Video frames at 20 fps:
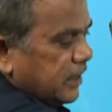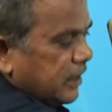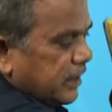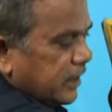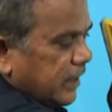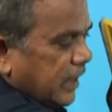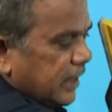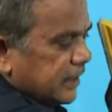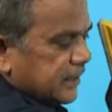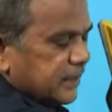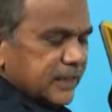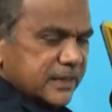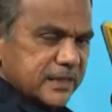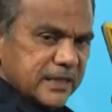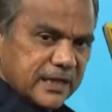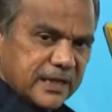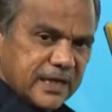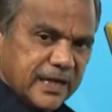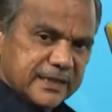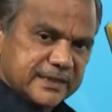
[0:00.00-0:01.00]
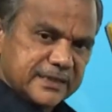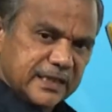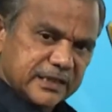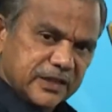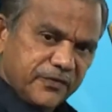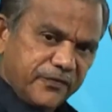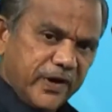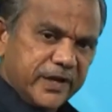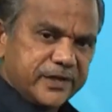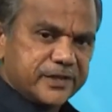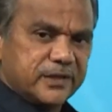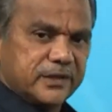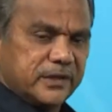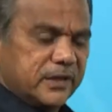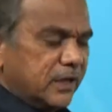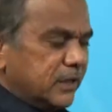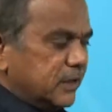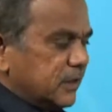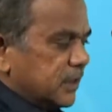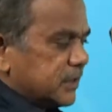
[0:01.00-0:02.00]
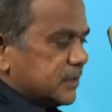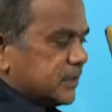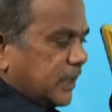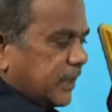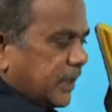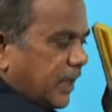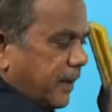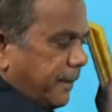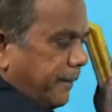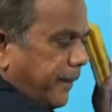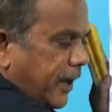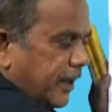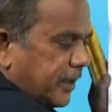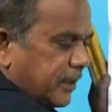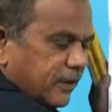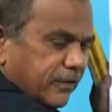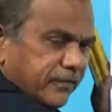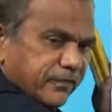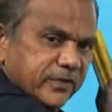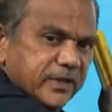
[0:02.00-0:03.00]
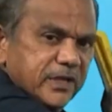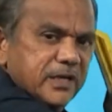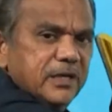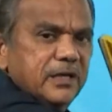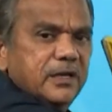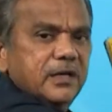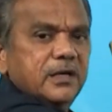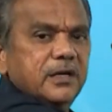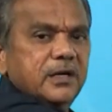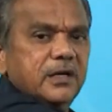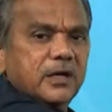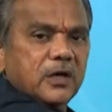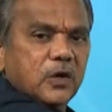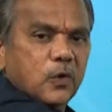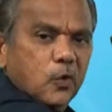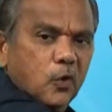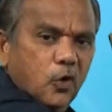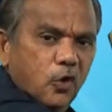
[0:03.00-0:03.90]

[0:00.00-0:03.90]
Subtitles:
The earth is inclined such a fashion that the southern part of the